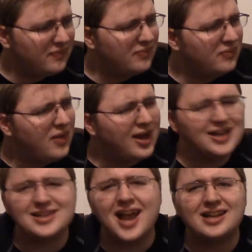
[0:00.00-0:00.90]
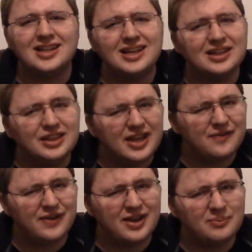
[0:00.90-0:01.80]
not exactly
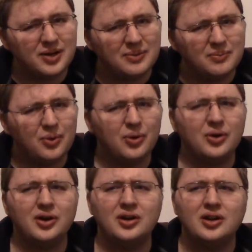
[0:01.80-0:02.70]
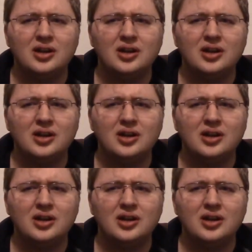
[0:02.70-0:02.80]
livid, but more